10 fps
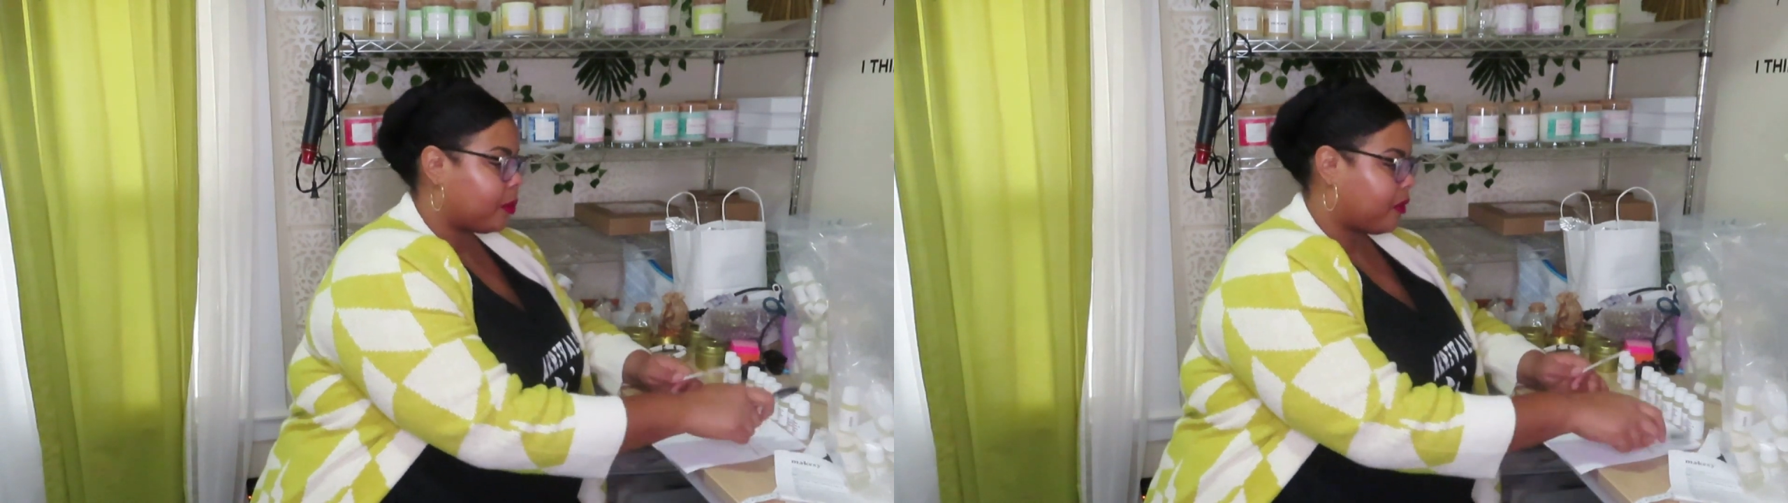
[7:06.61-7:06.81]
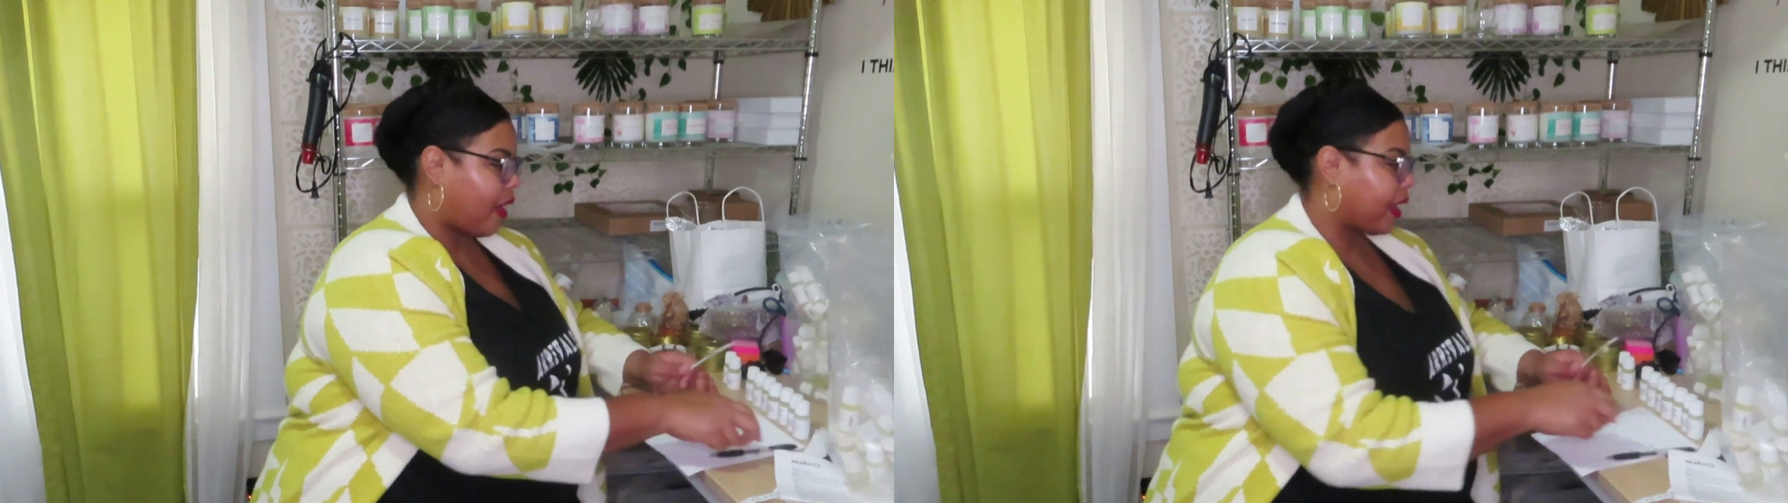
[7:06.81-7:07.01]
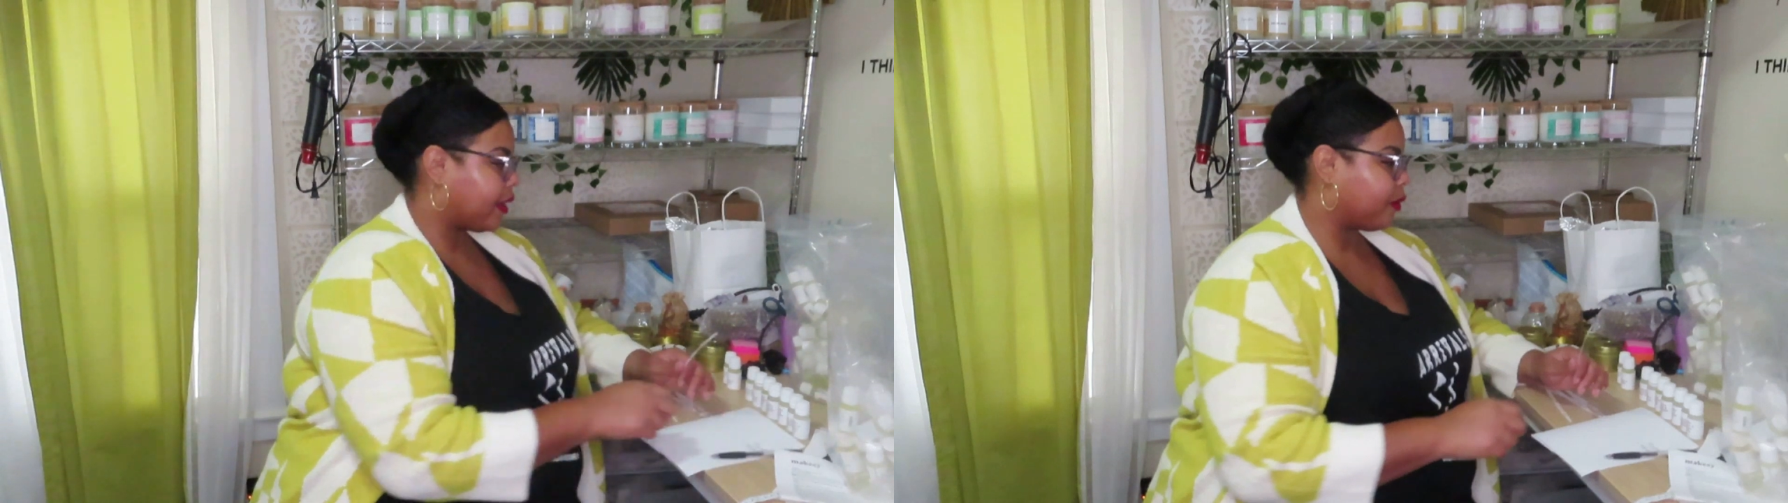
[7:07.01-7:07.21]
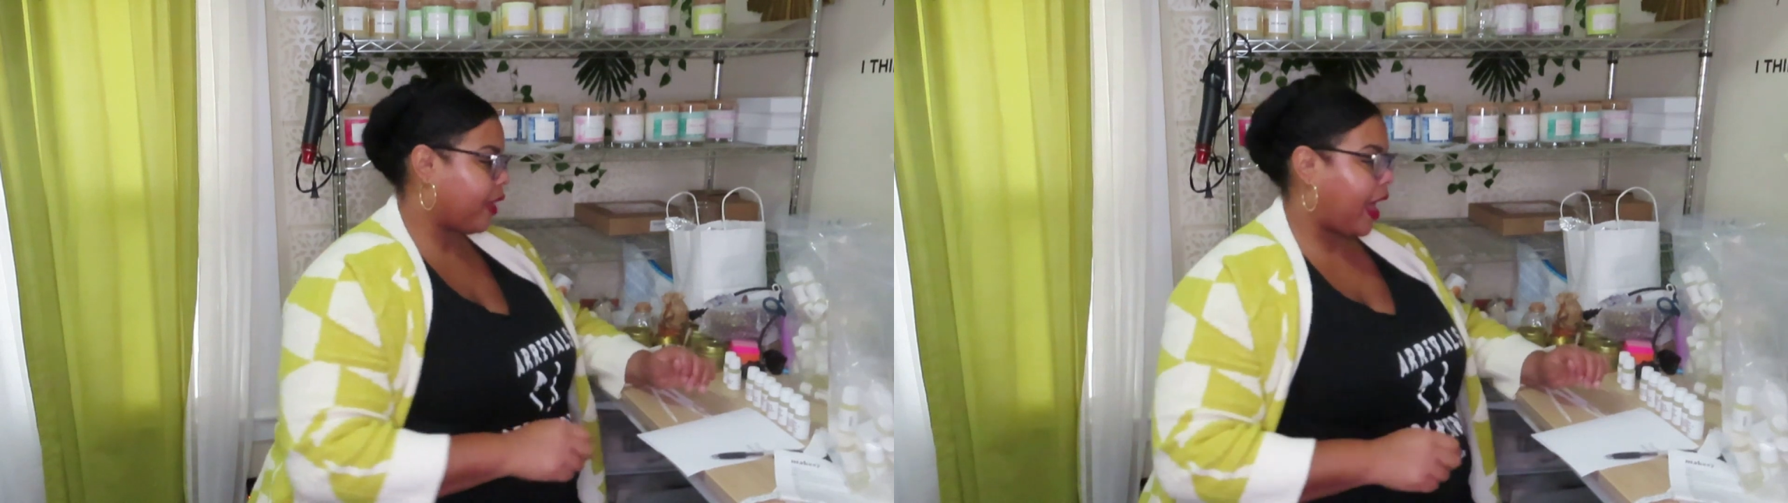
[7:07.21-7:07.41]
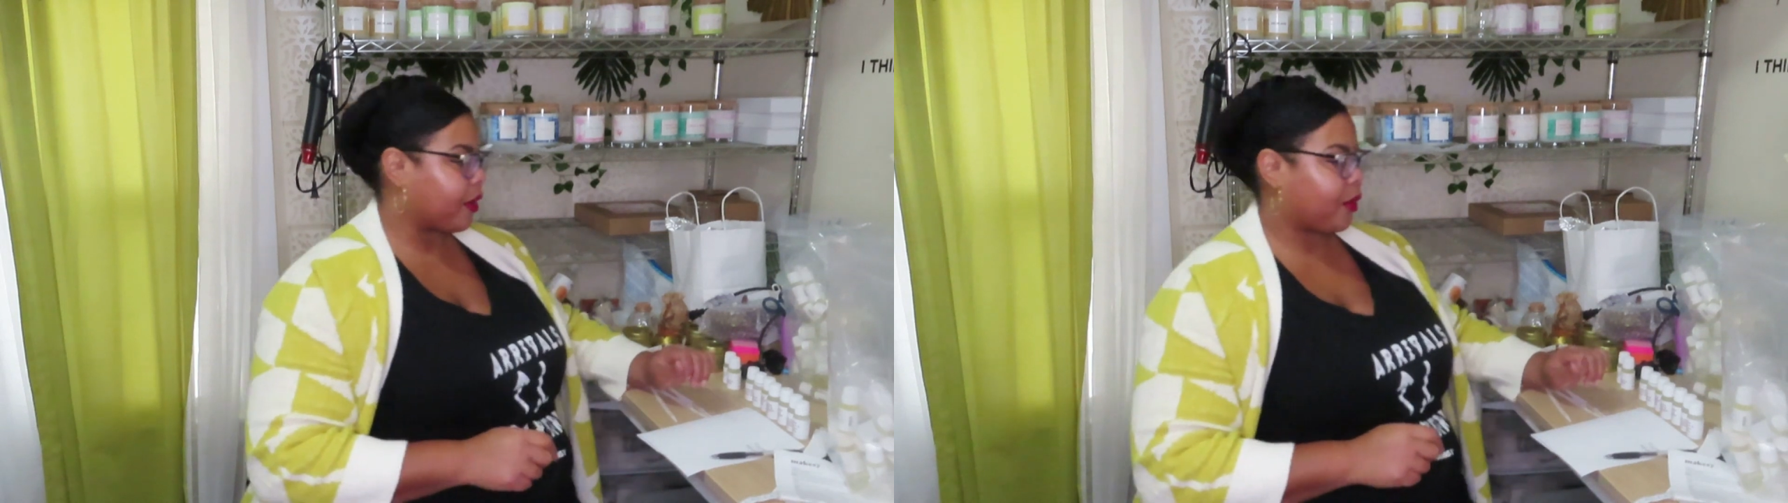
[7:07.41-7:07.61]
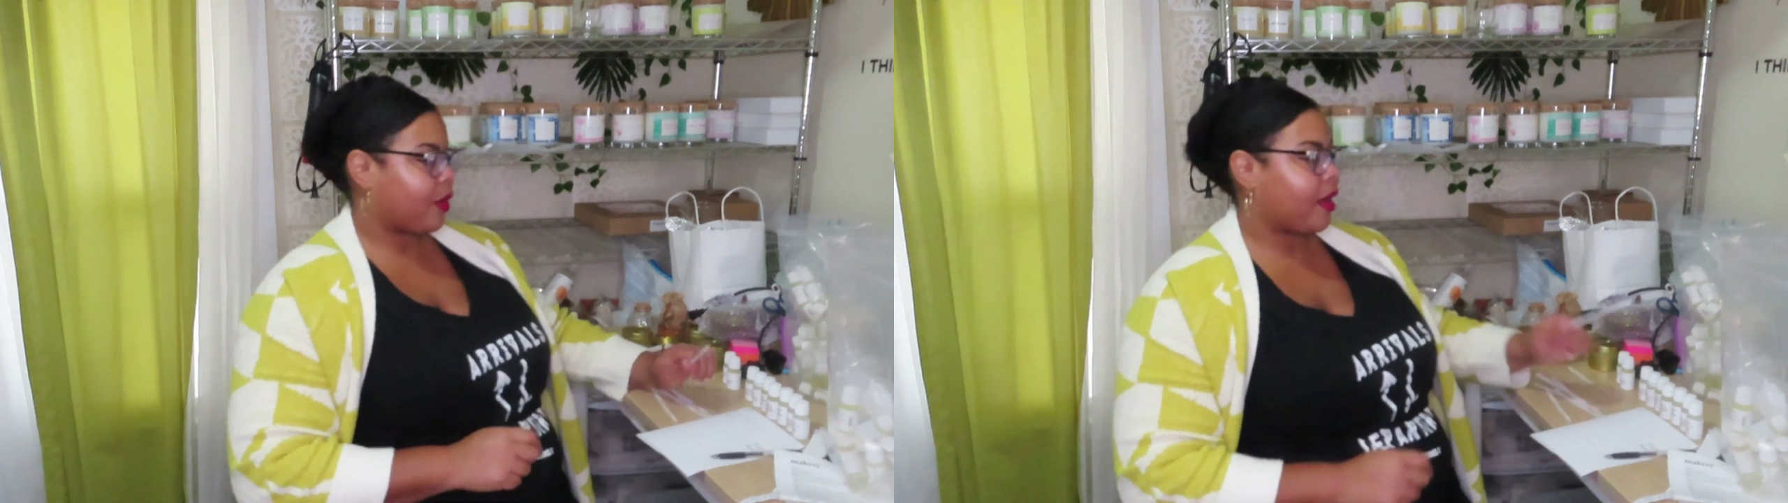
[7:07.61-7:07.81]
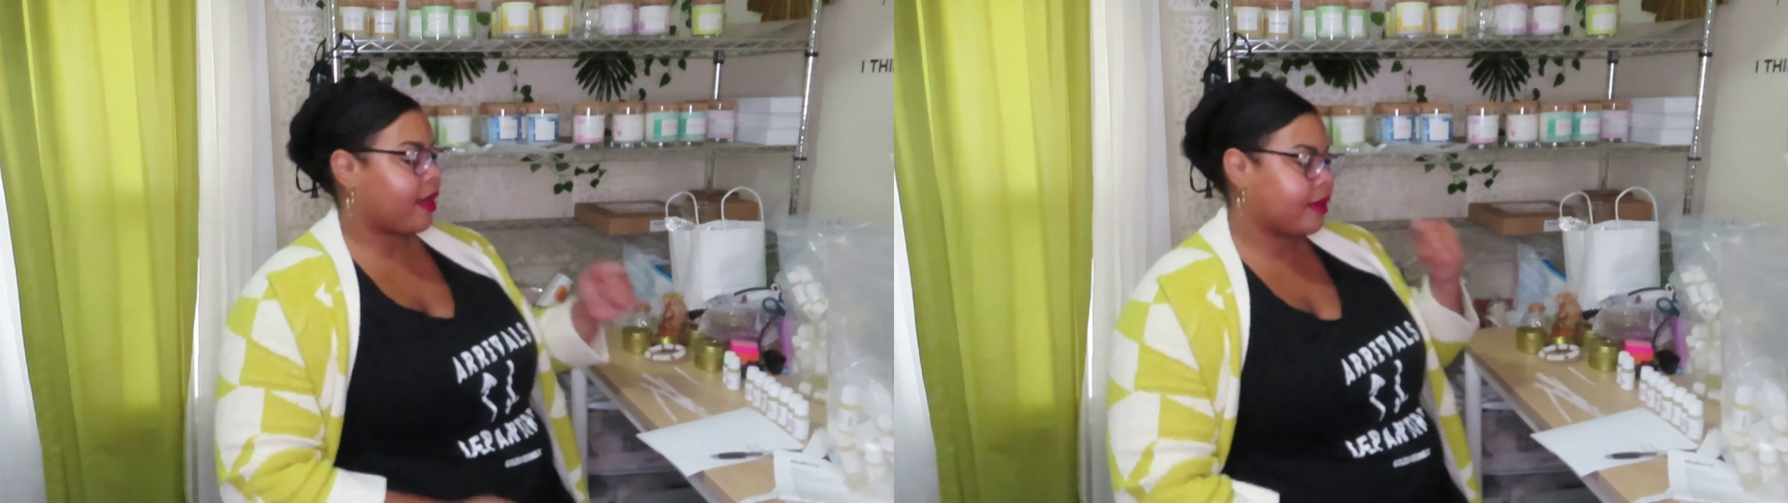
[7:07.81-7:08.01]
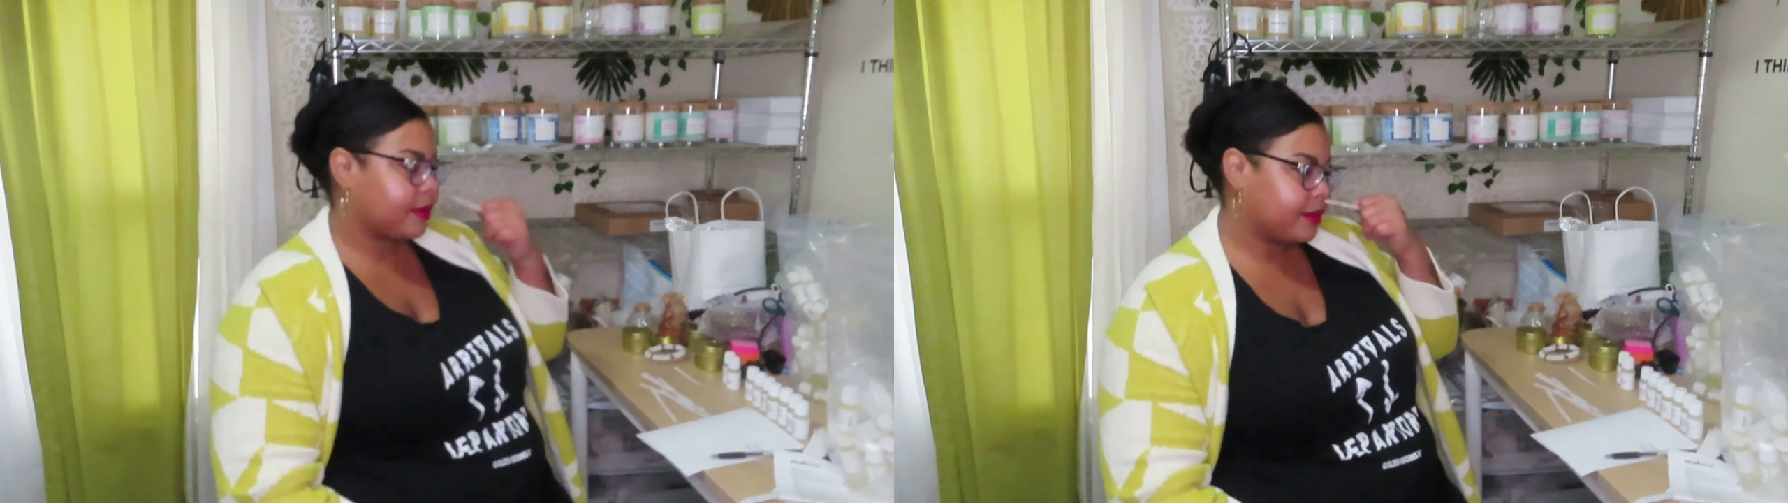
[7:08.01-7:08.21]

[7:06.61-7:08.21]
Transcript: provocative category.